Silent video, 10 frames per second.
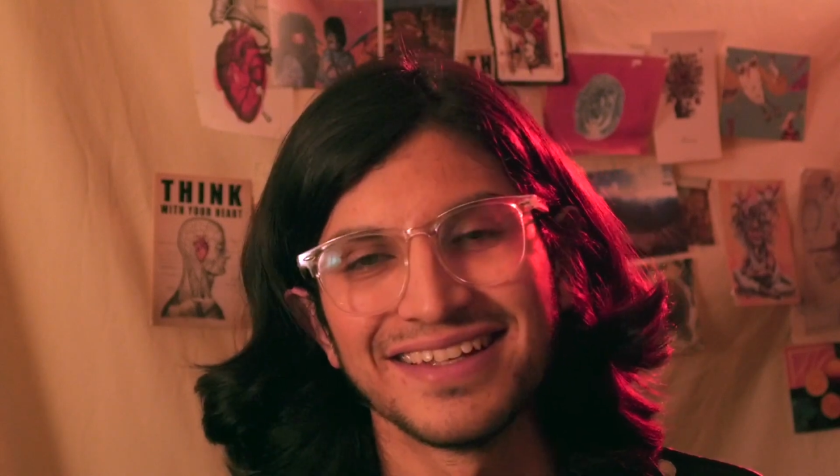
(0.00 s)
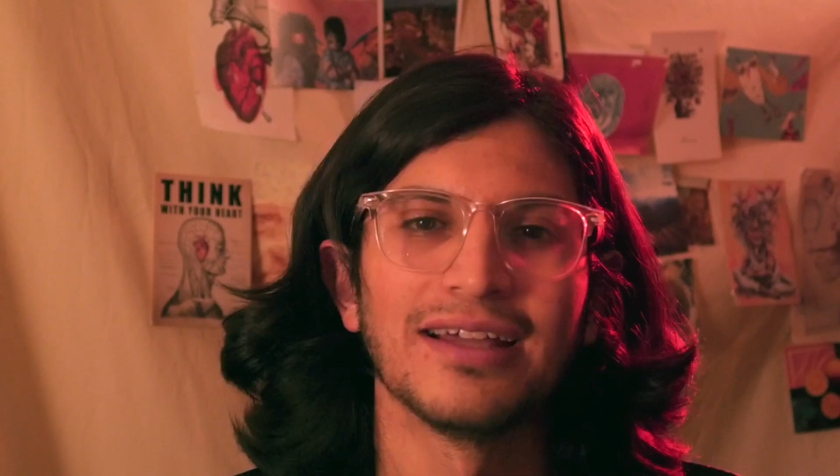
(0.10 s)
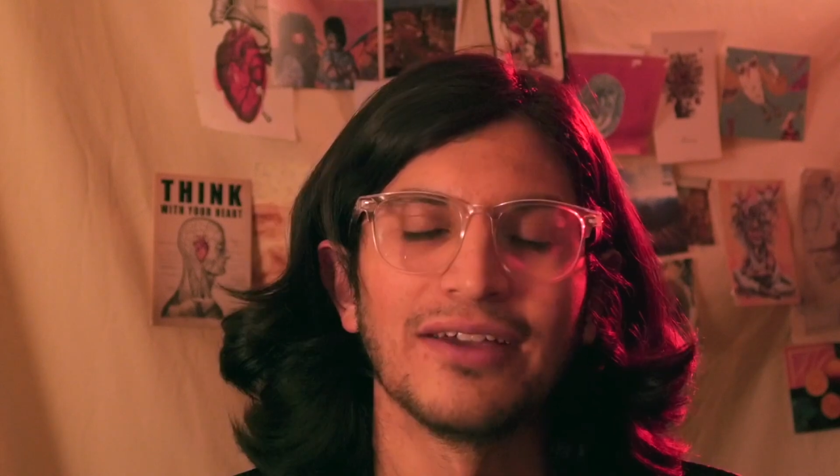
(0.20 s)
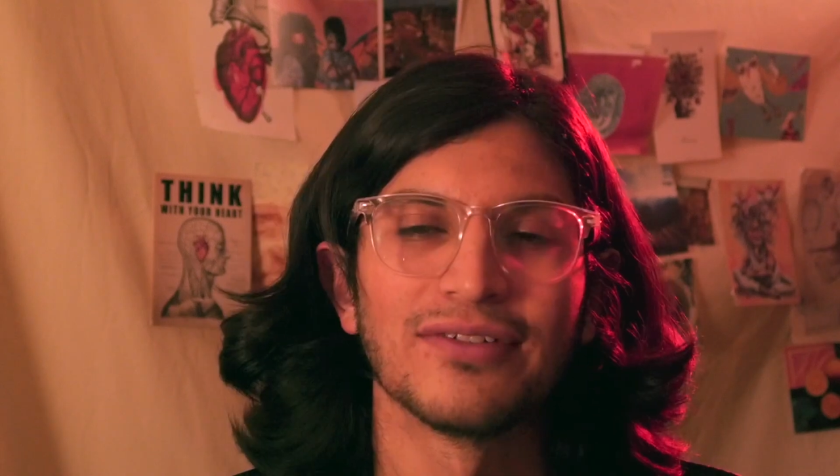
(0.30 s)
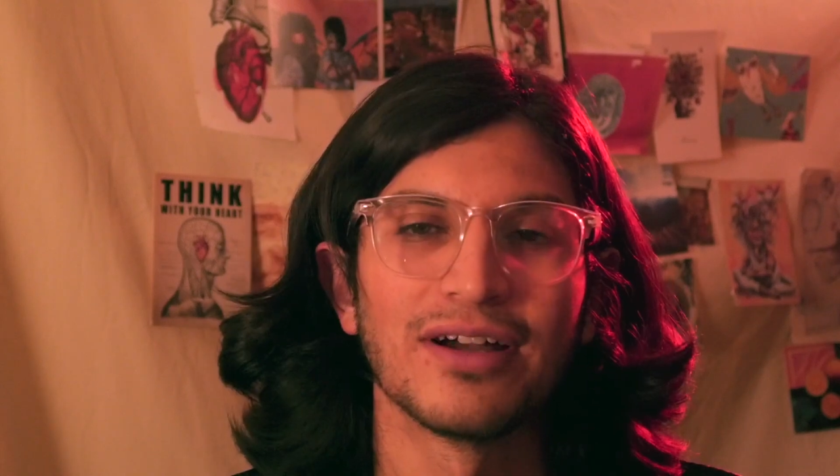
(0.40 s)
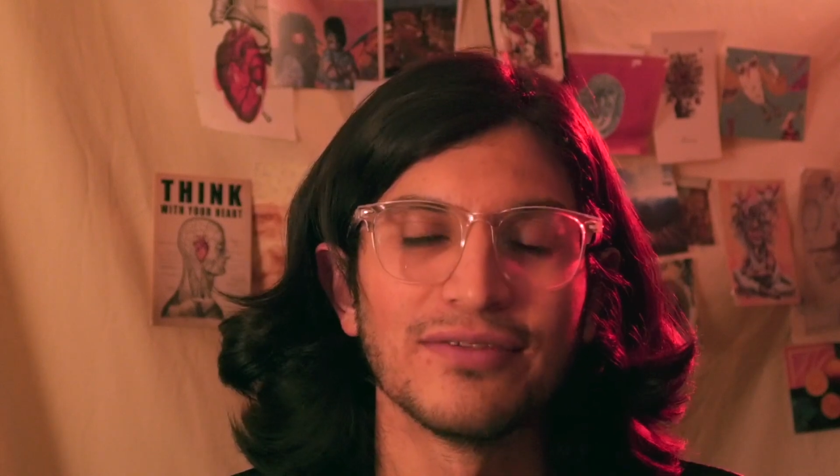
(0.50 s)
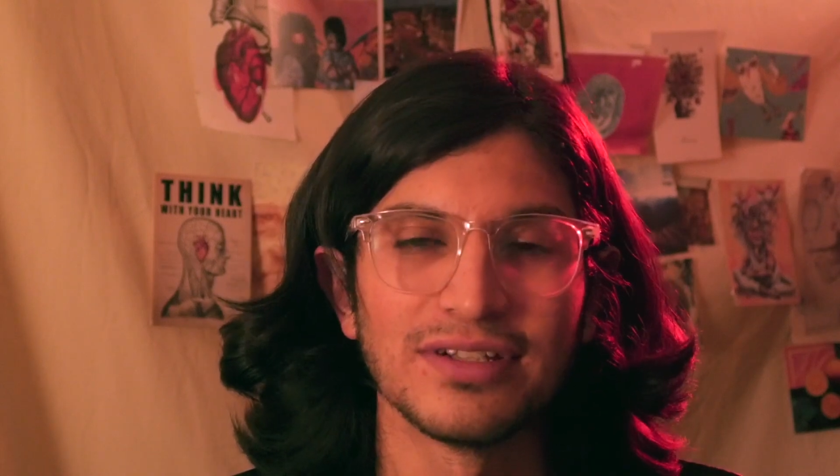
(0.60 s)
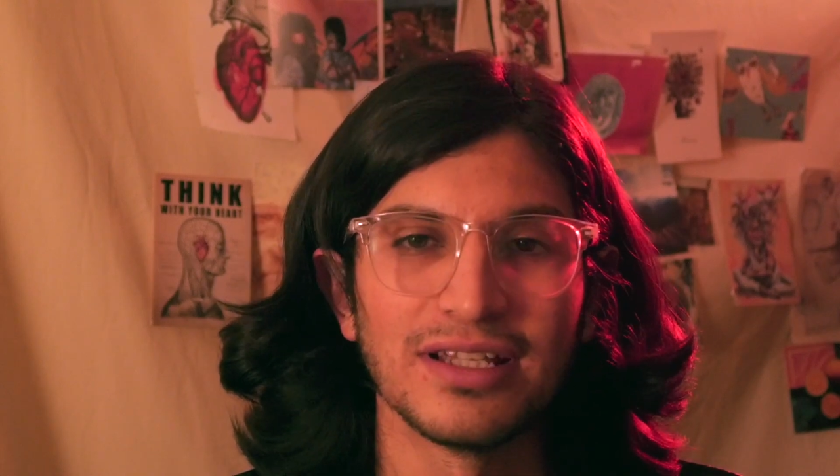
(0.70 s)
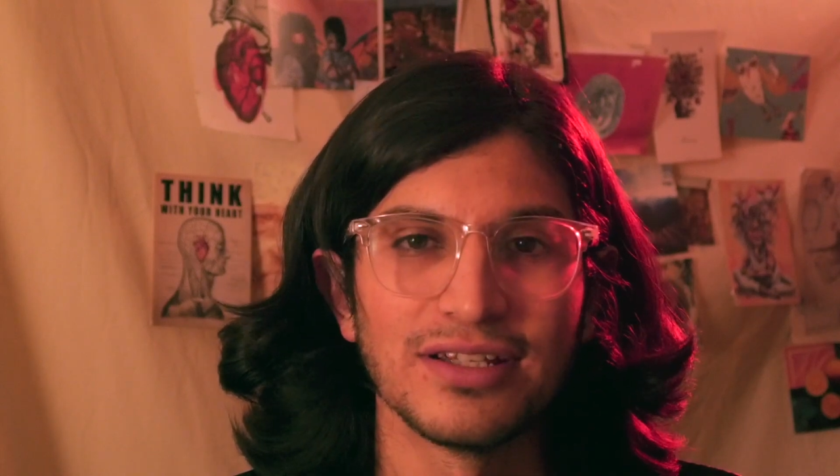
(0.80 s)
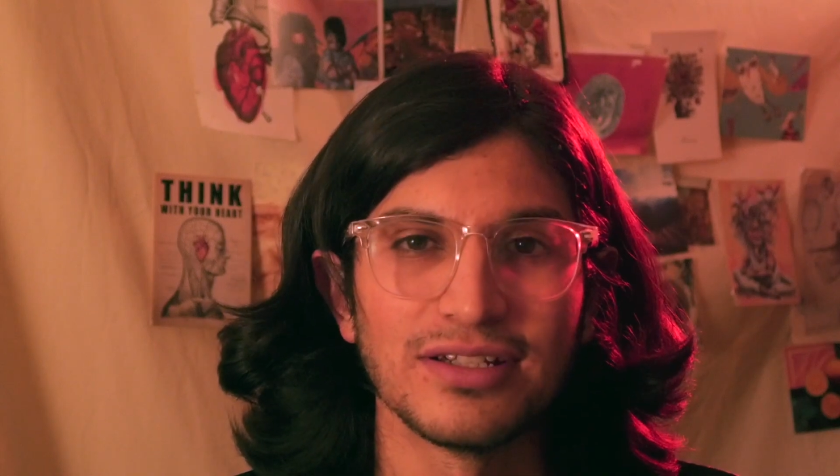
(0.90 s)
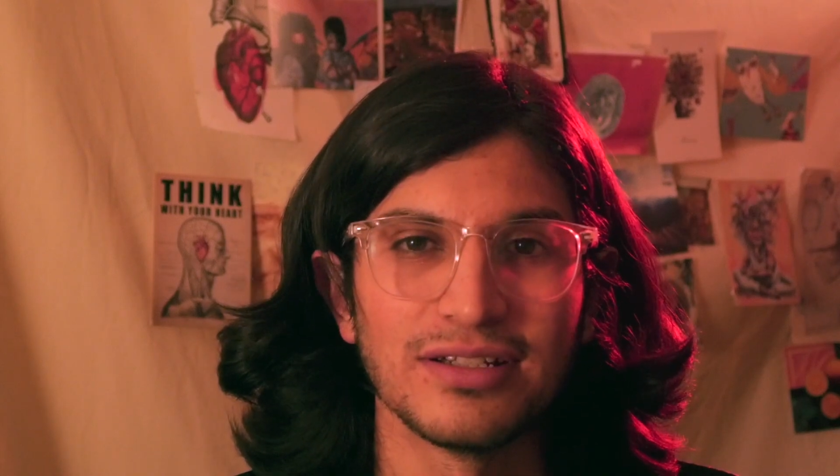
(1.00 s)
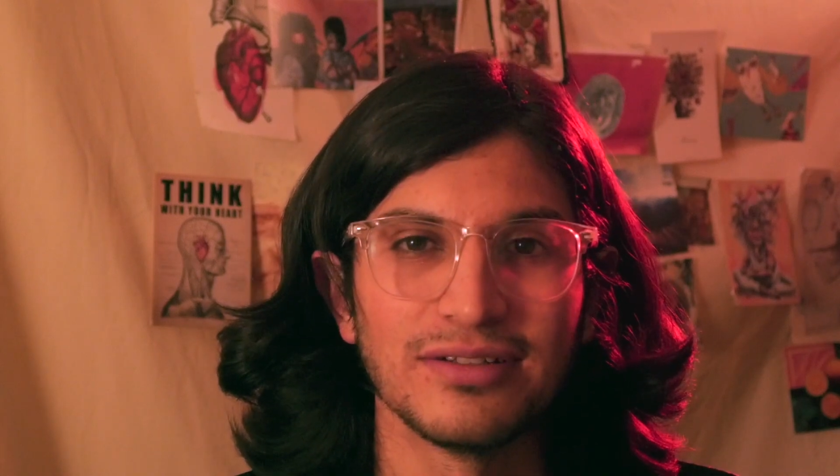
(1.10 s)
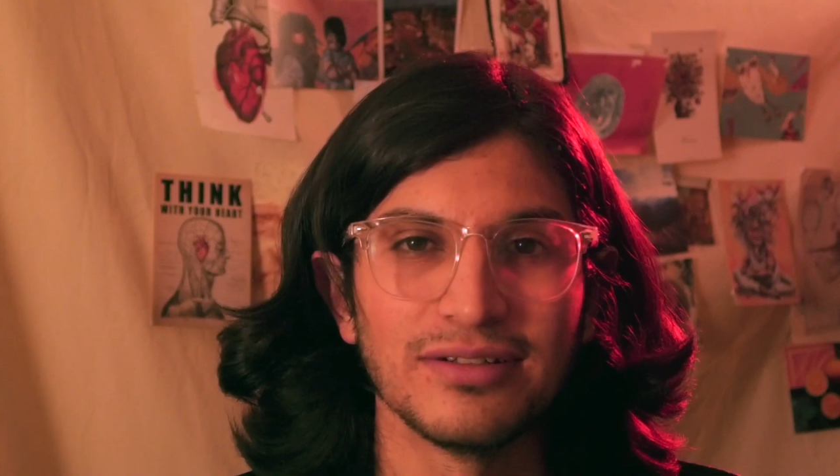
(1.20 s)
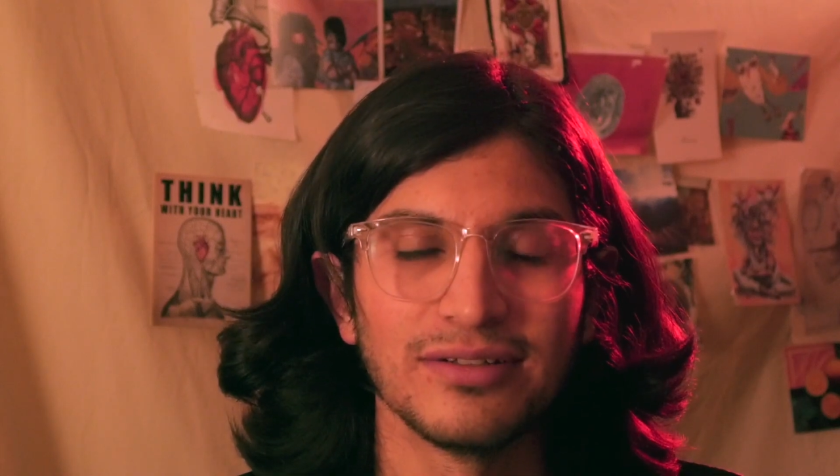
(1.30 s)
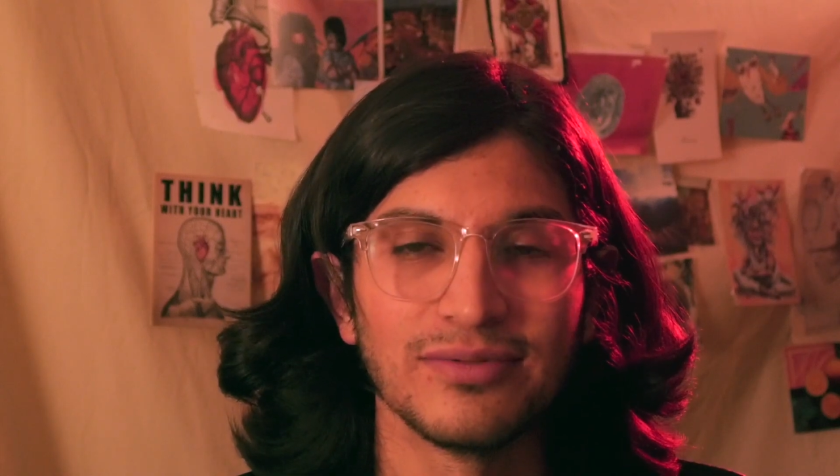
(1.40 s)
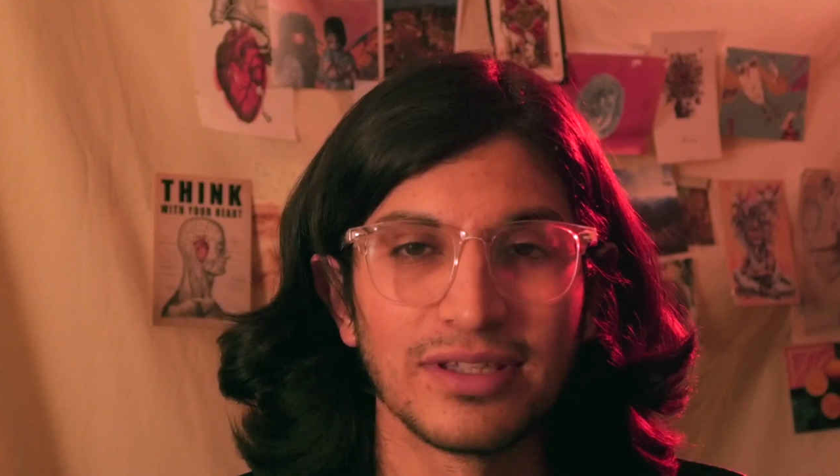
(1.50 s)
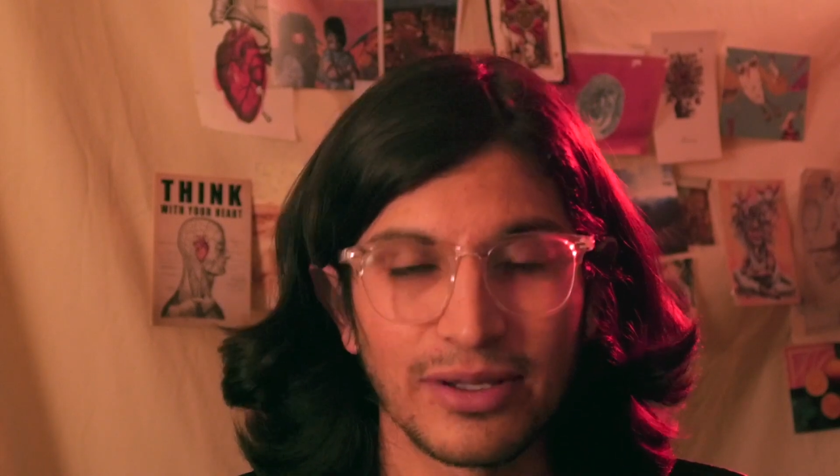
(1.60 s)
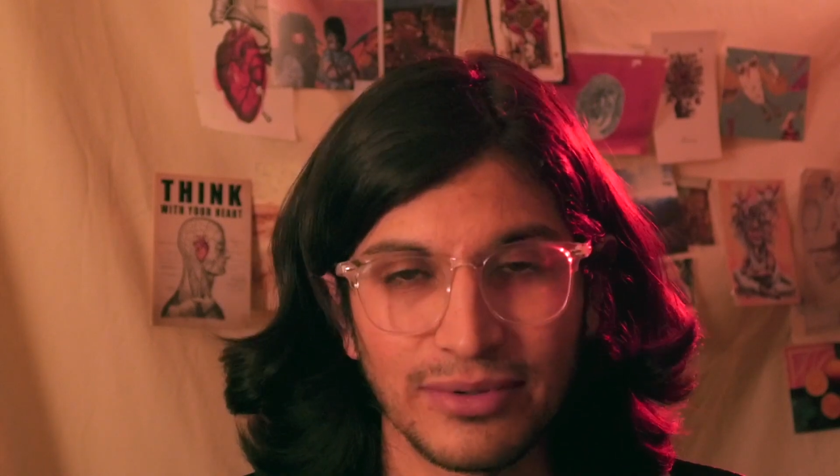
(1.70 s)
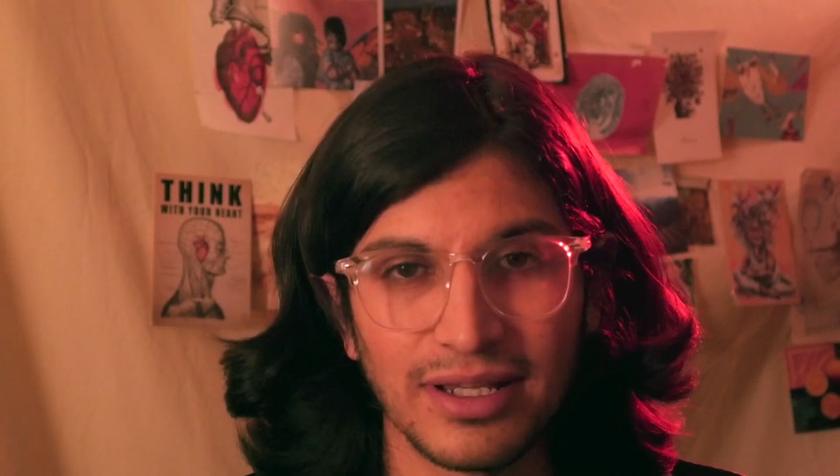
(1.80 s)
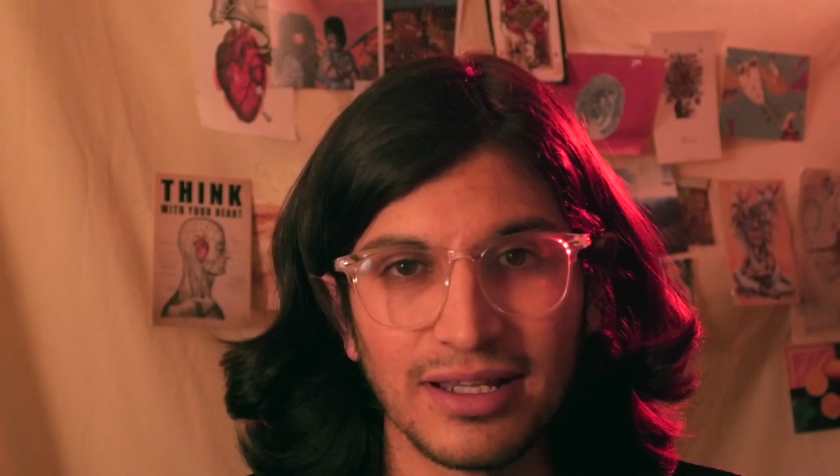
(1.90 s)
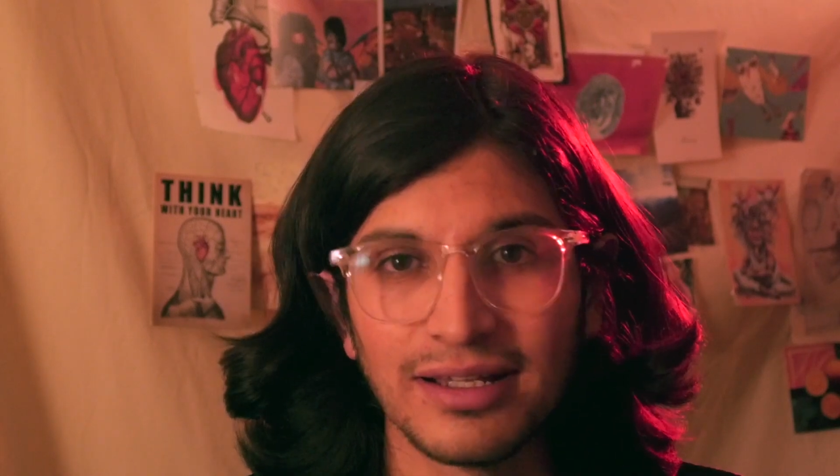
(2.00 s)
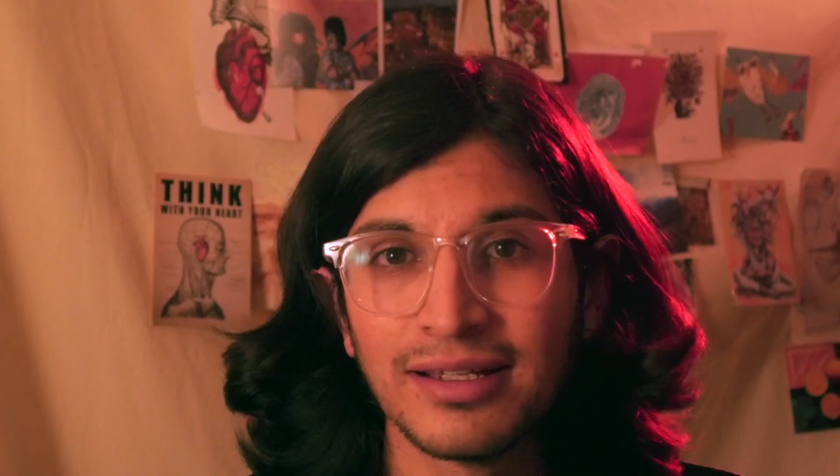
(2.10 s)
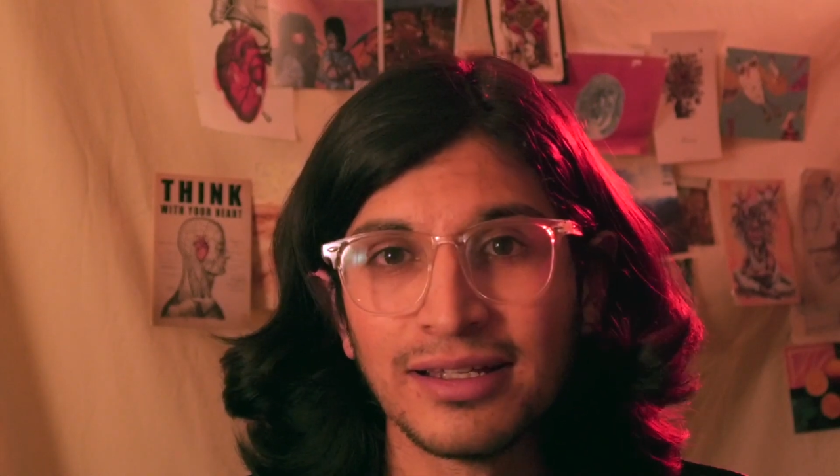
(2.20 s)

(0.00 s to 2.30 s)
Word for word: I have a conversation with Gabriela